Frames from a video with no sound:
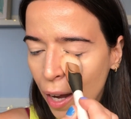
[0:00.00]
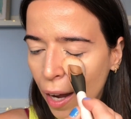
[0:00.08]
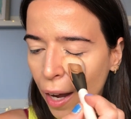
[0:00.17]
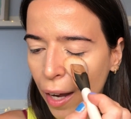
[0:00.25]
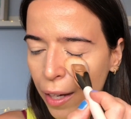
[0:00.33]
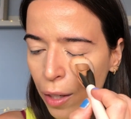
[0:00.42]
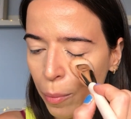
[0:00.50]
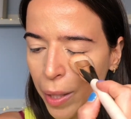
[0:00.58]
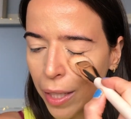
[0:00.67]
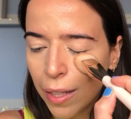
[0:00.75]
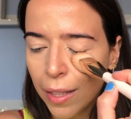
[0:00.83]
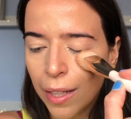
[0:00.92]

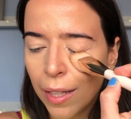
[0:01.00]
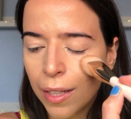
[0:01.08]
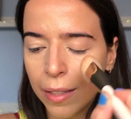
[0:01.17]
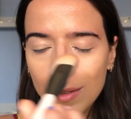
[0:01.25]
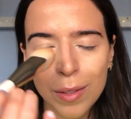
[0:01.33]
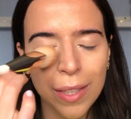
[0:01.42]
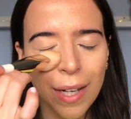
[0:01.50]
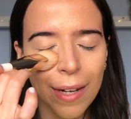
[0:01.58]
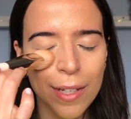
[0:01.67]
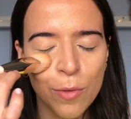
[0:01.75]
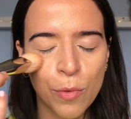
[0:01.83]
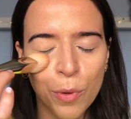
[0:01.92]
Illuminating under the
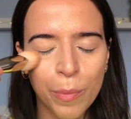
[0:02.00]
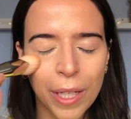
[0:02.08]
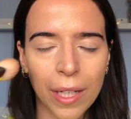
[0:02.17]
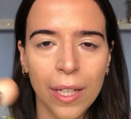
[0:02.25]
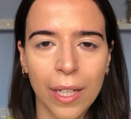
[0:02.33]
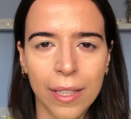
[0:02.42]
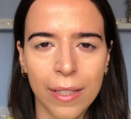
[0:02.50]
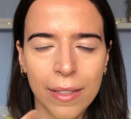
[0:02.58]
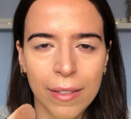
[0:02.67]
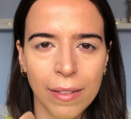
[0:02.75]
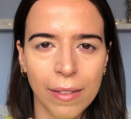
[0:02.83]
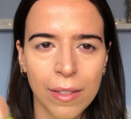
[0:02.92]
eyes, for me,
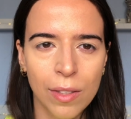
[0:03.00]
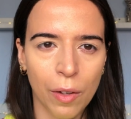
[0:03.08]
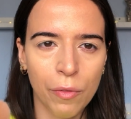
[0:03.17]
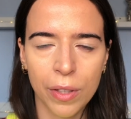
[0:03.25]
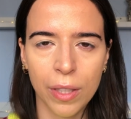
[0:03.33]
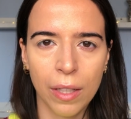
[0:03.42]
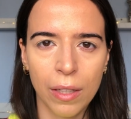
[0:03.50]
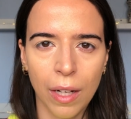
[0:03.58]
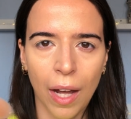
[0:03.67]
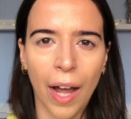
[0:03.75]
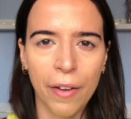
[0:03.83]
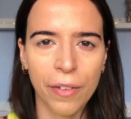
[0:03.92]
it's something that
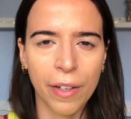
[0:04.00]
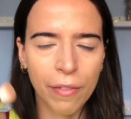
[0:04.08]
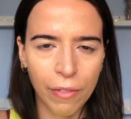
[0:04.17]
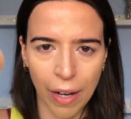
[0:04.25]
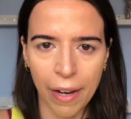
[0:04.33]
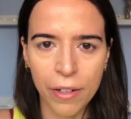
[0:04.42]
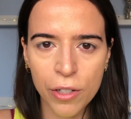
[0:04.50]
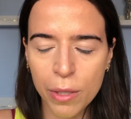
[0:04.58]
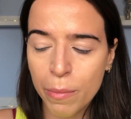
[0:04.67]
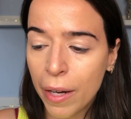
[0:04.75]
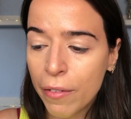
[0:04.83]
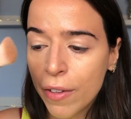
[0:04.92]
I think flatters
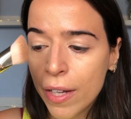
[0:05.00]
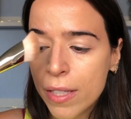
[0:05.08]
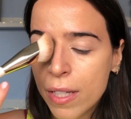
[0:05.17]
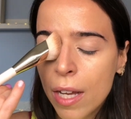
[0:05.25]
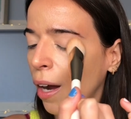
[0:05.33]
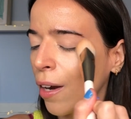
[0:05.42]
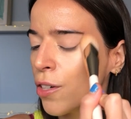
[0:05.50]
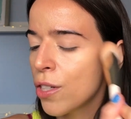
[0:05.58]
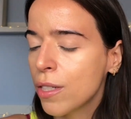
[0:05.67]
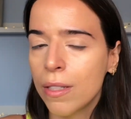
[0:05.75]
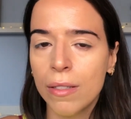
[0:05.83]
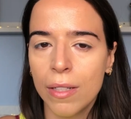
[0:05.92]
my face. I
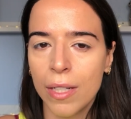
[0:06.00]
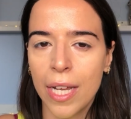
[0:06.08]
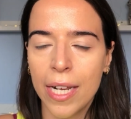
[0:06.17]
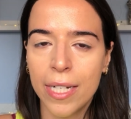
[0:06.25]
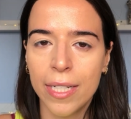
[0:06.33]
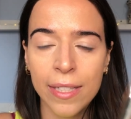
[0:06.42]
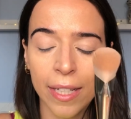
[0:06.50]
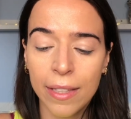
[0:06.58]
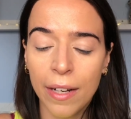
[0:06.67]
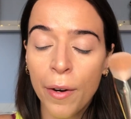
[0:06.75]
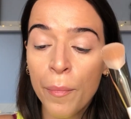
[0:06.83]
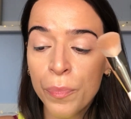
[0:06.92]
just let it sit
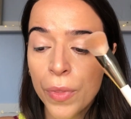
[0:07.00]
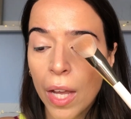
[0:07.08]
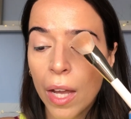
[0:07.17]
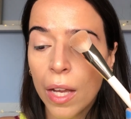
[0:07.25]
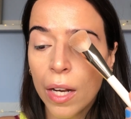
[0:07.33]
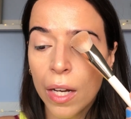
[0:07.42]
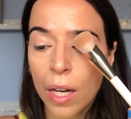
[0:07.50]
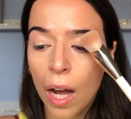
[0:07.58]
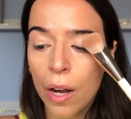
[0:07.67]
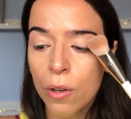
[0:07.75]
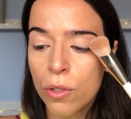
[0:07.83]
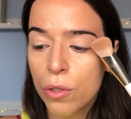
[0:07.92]
there. And
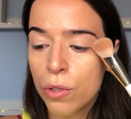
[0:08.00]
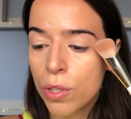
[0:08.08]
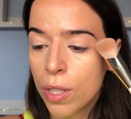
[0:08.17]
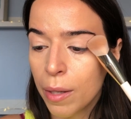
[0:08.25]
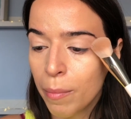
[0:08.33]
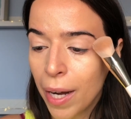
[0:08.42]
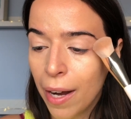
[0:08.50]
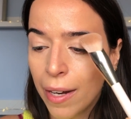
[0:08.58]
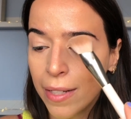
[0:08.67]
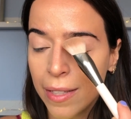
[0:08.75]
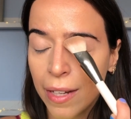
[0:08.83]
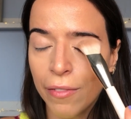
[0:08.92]
I also use it in my
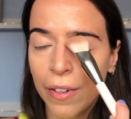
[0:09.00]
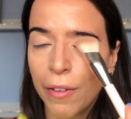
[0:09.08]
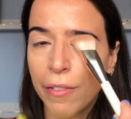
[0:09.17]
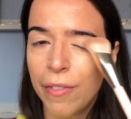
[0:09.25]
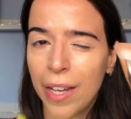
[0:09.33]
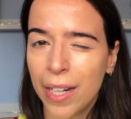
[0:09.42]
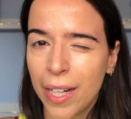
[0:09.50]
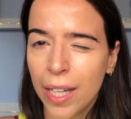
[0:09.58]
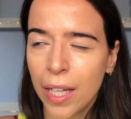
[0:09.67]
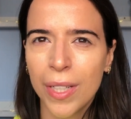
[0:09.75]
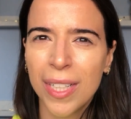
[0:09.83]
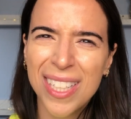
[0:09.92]
eyes. They are very
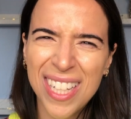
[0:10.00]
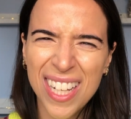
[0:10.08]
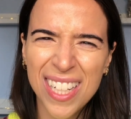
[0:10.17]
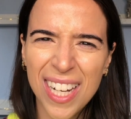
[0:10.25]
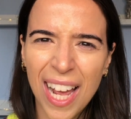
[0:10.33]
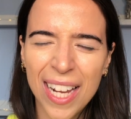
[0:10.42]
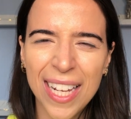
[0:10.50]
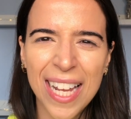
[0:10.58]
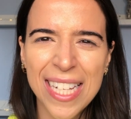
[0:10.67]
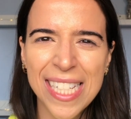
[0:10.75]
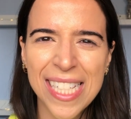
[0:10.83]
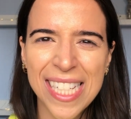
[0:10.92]
veiny. In the end, I
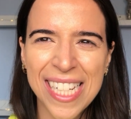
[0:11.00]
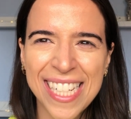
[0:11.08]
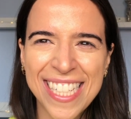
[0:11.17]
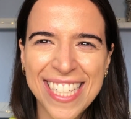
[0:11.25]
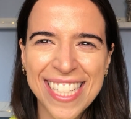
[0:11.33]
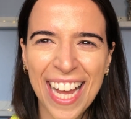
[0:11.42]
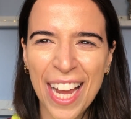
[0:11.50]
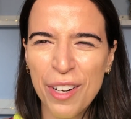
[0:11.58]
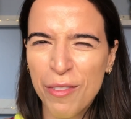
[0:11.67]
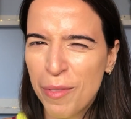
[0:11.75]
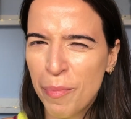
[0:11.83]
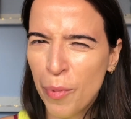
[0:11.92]
guess it's kind
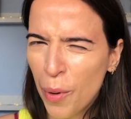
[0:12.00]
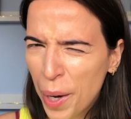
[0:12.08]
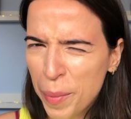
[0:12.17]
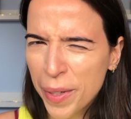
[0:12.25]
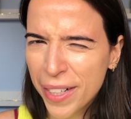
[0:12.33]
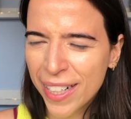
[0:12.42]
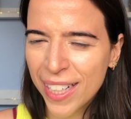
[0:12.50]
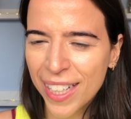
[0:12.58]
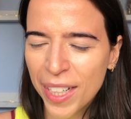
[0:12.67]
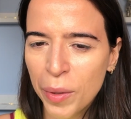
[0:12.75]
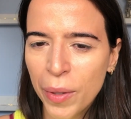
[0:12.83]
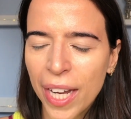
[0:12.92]
of a primer in
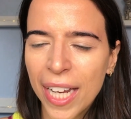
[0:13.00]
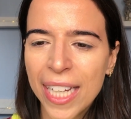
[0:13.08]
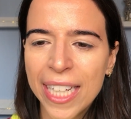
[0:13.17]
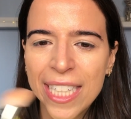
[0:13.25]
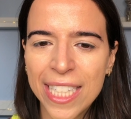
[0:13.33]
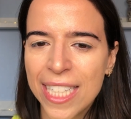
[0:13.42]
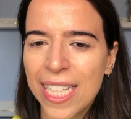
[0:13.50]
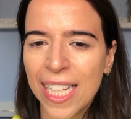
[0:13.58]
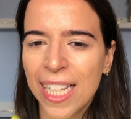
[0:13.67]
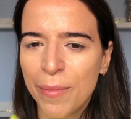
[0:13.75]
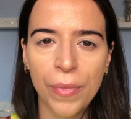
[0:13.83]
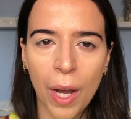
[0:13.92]
a way. It just
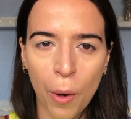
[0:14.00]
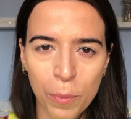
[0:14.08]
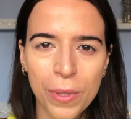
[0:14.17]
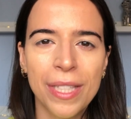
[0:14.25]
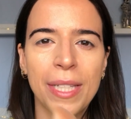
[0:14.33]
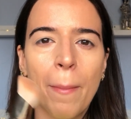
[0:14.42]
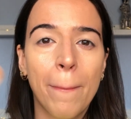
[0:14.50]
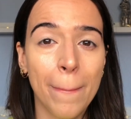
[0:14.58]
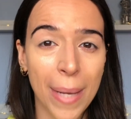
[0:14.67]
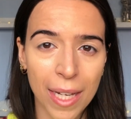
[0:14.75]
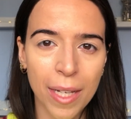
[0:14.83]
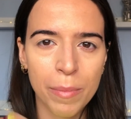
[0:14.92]
like helps the
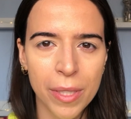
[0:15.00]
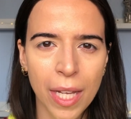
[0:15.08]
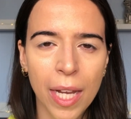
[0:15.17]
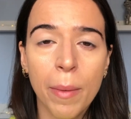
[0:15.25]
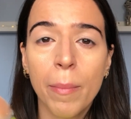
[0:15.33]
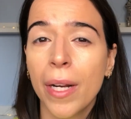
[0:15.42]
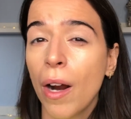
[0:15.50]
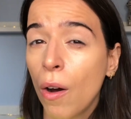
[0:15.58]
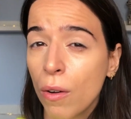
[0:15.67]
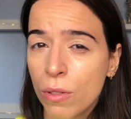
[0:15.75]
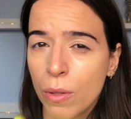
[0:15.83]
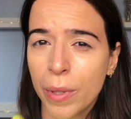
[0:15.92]
makeup stay, but
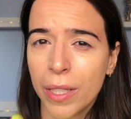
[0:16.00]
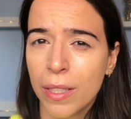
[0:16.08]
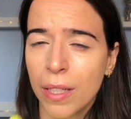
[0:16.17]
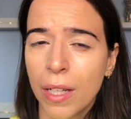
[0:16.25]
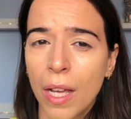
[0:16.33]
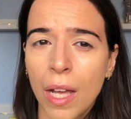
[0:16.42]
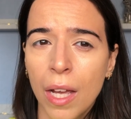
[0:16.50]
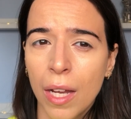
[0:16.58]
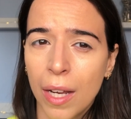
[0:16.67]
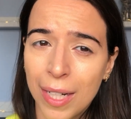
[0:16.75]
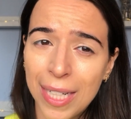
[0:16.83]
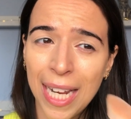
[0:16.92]
also because I
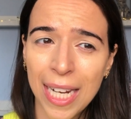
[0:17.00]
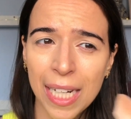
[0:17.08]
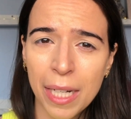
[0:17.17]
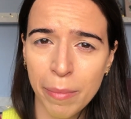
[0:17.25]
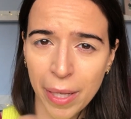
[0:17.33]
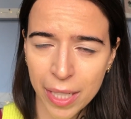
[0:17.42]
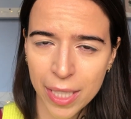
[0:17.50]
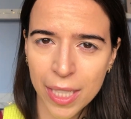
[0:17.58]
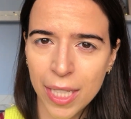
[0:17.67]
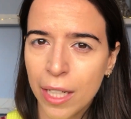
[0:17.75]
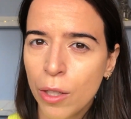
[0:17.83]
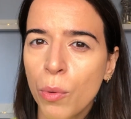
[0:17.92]
daily basis
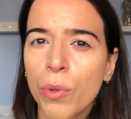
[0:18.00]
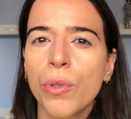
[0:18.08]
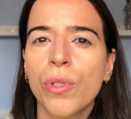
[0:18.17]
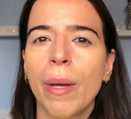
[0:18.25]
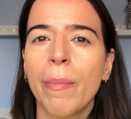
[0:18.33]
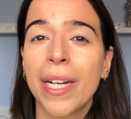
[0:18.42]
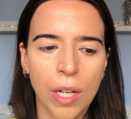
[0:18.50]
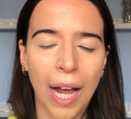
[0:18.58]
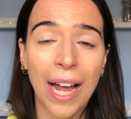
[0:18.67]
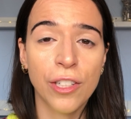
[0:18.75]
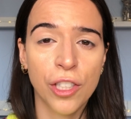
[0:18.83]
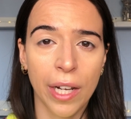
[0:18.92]
I don't use that many
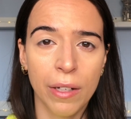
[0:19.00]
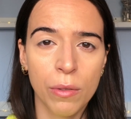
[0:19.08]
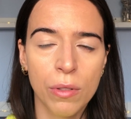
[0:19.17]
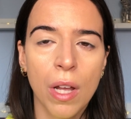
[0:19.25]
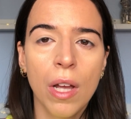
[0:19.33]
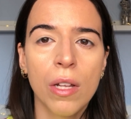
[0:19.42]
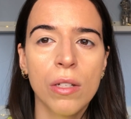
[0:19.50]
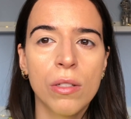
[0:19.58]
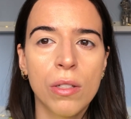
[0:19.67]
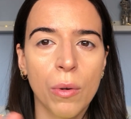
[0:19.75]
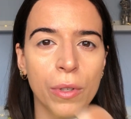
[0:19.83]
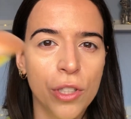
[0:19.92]
eyeshadows,
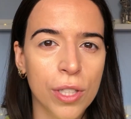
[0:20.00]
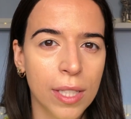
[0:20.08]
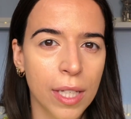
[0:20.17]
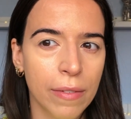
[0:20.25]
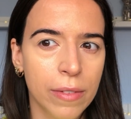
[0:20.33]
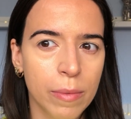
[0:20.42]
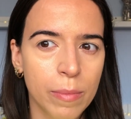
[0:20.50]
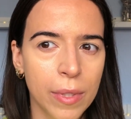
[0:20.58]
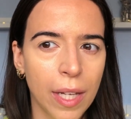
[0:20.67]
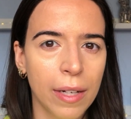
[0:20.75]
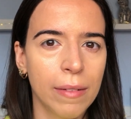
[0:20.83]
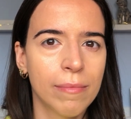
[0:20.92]
so it just gives
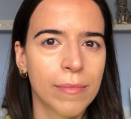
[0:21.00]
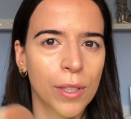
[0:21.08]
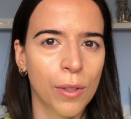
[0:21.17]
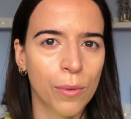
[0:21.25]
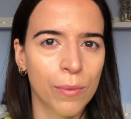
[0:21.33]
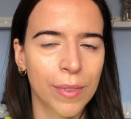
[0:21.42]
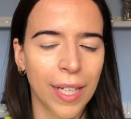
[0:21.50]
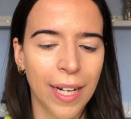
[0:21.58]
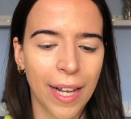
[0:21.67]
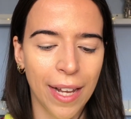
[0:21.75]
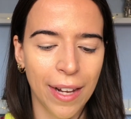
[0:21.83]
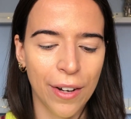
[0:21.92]
that, you know,
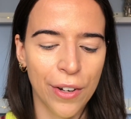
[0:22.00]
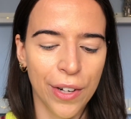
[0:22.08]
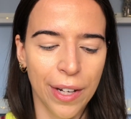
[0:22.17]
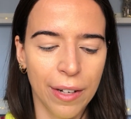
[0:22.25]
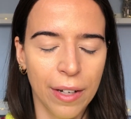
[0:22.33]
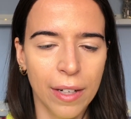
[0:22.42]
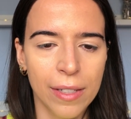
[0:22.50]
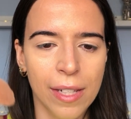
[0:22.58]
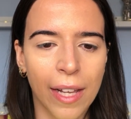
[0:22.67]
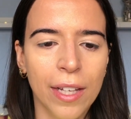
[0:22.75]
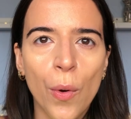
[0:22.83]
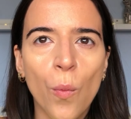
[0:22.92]
that air that is
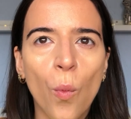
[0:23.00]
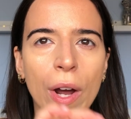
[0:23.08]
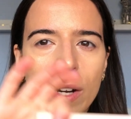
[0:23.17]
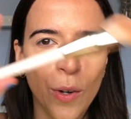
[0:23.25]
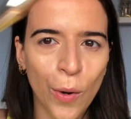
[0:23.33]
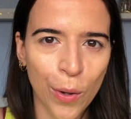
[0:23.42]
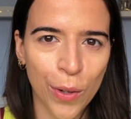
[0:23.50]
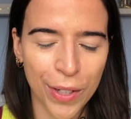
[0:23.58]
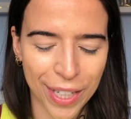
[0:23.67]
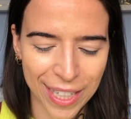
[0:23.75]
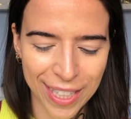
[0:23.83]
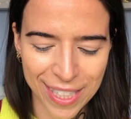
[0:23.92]
like one color in the